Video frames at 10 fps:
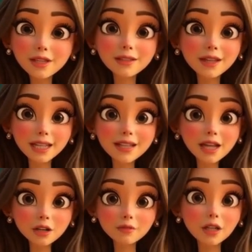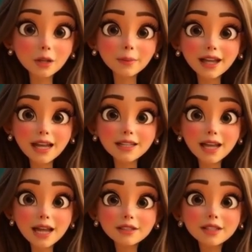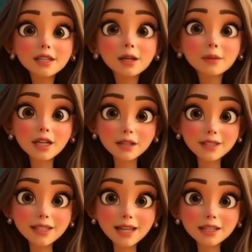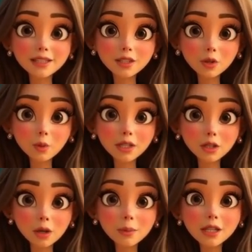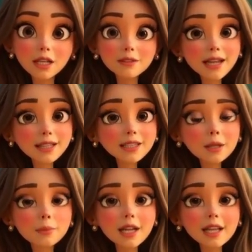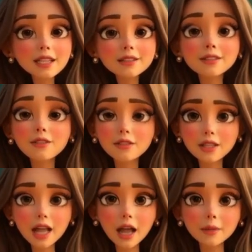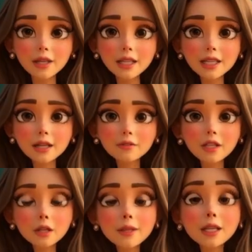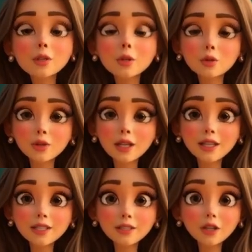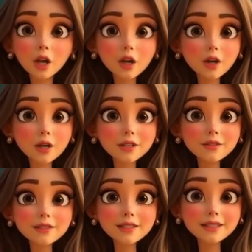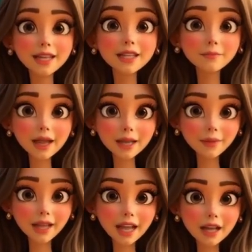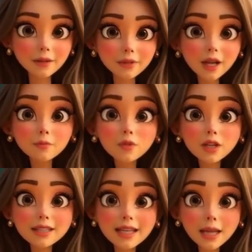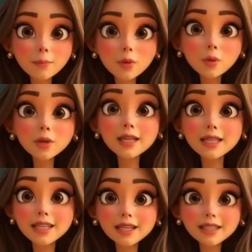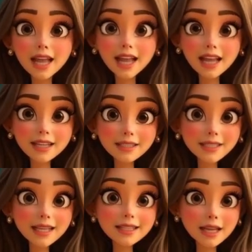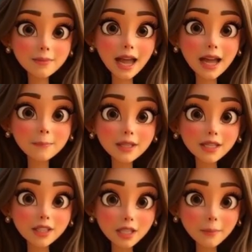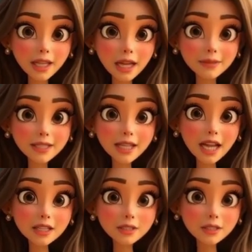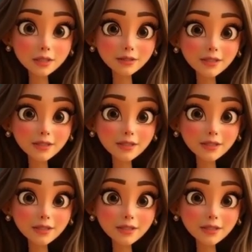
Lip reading: These are verbs that connect the subject of the sentence to a description of that subject. Common linking verbs include is, are, seem, and become. For example, he is kind, they seem happy, she becomes a doctor.